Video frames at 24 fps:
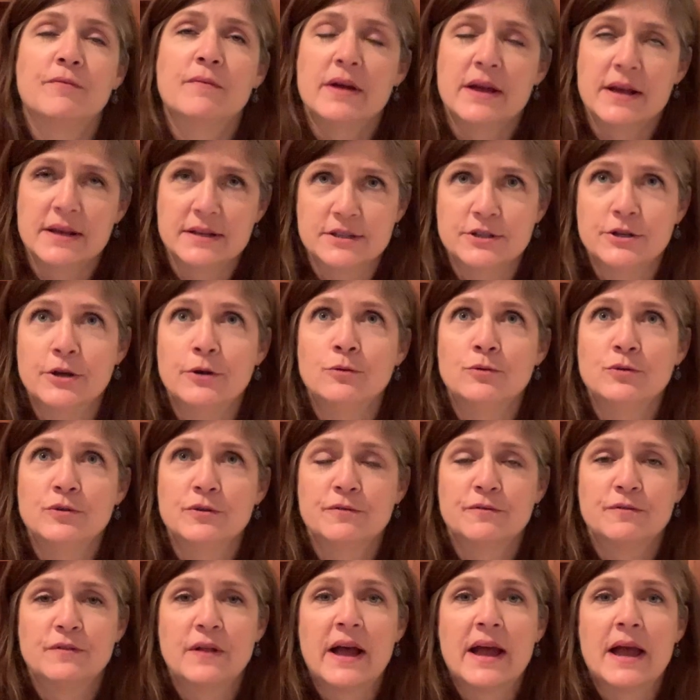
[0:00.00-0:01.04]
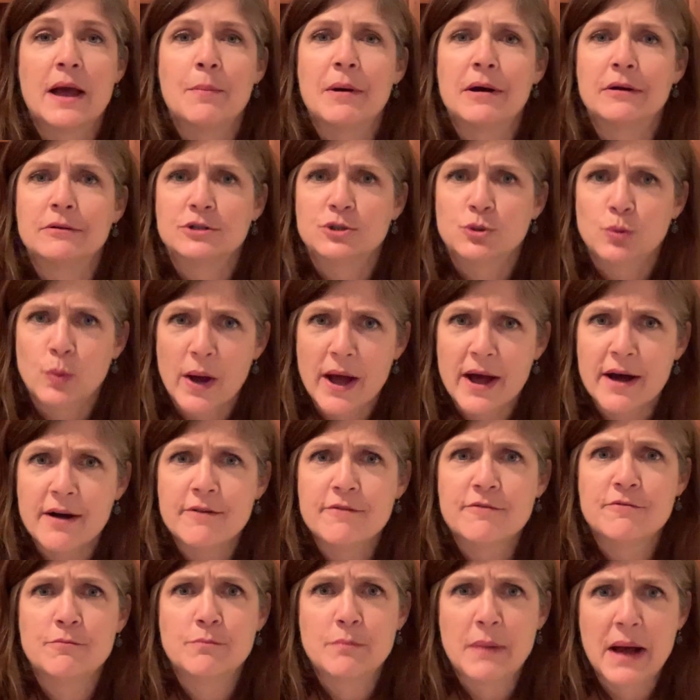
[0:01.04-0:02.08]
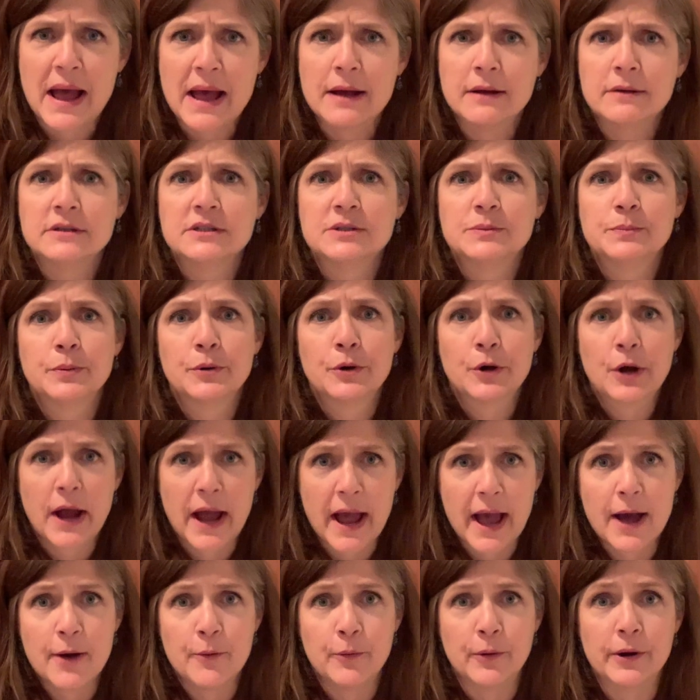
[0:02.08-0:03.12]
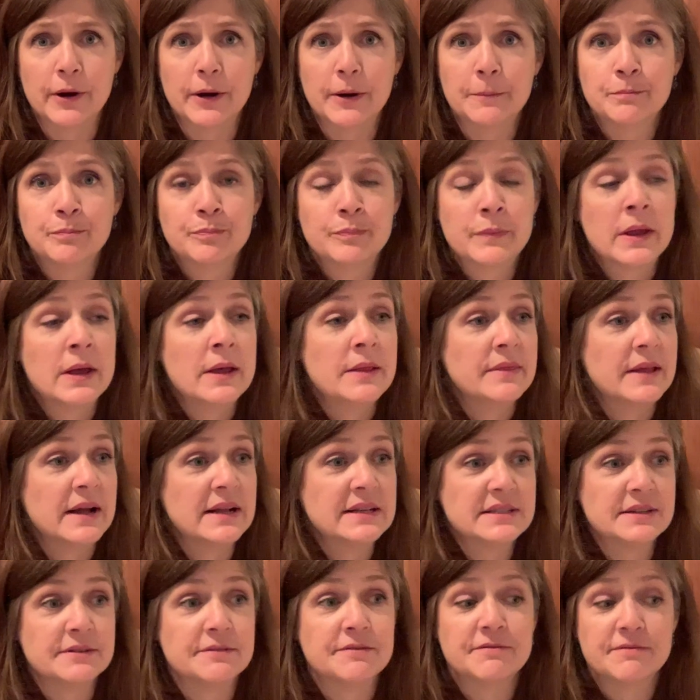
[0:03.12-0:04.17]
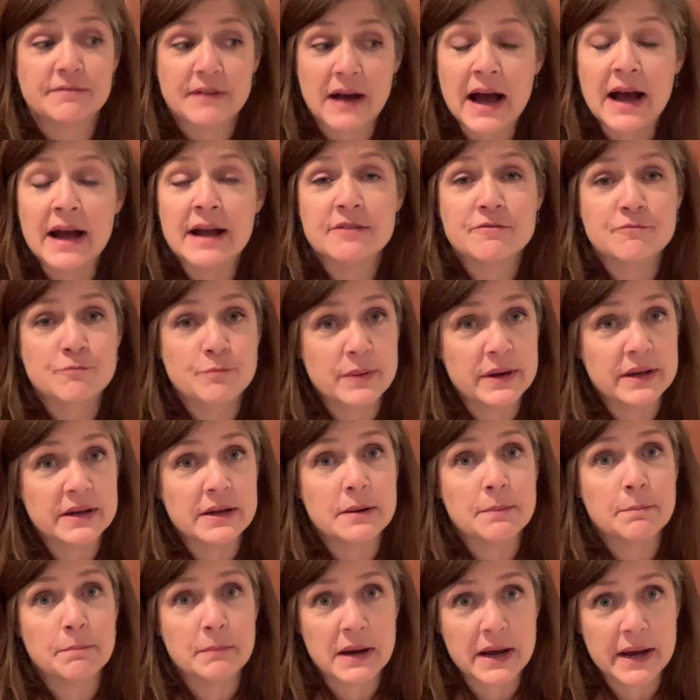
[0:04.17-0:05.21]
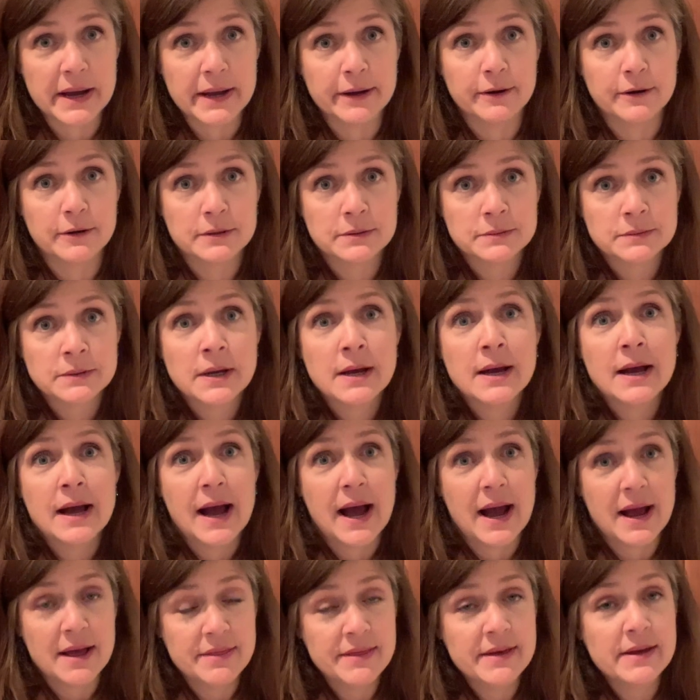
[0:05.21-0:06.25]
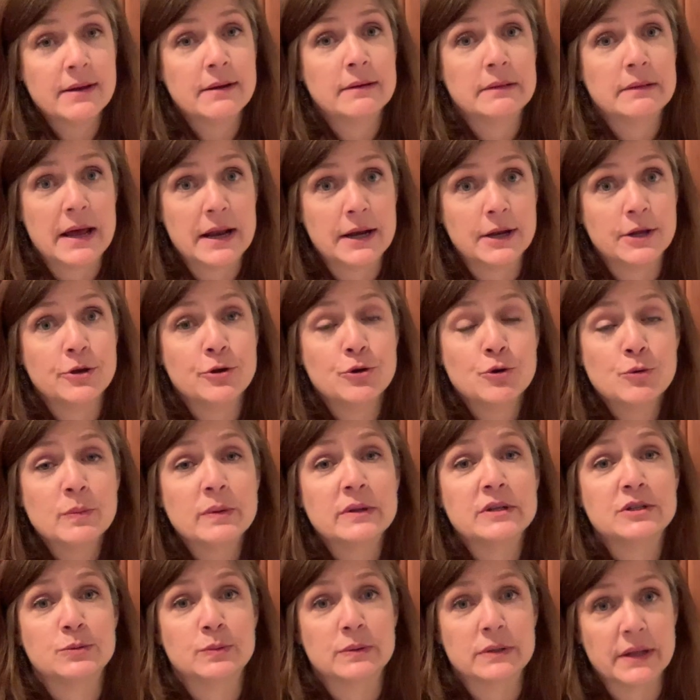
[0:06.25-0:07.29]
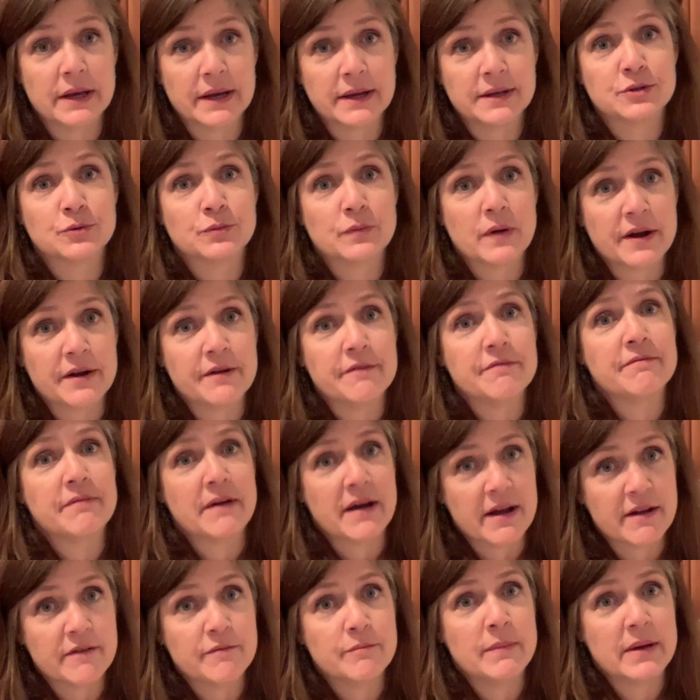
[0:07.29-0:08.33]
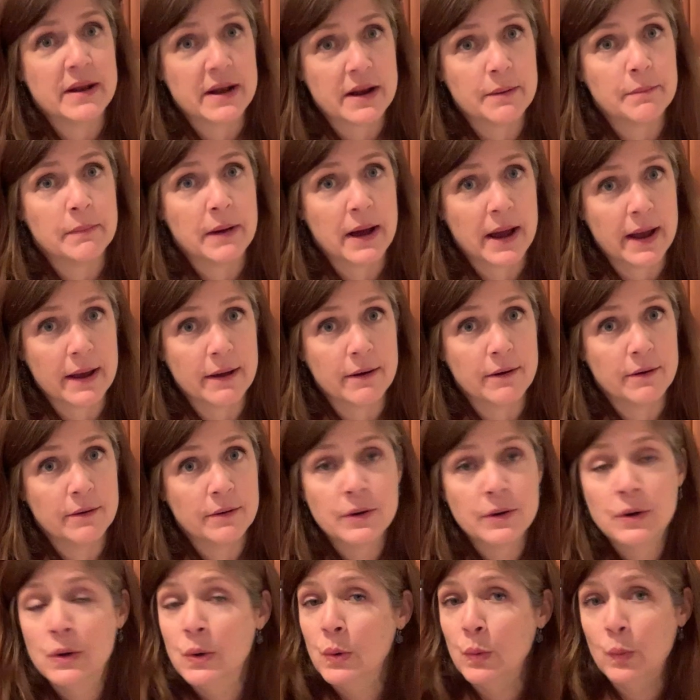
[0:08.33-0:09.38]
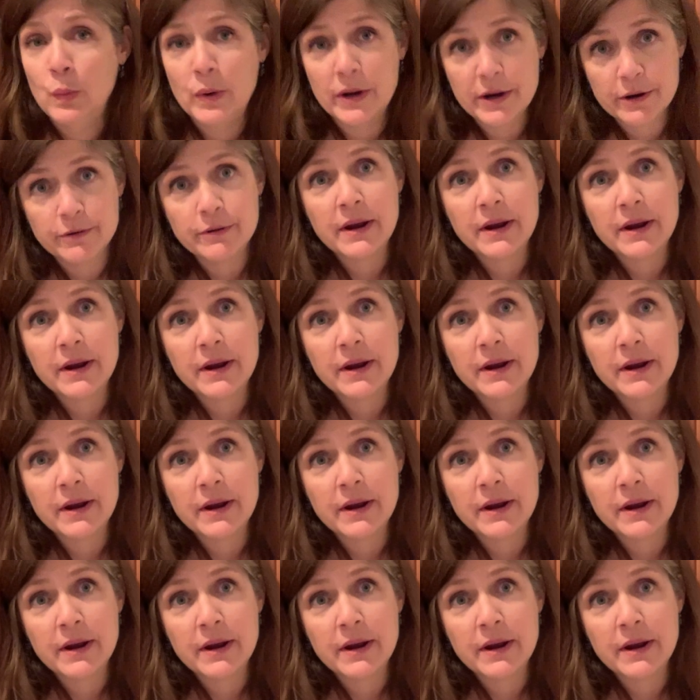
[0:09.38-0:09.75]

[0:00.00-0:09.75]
is known to fly about 12 miles per hour. That's a 5-minute mile. I think a lot of humans would like to run a 5-minute mile. We are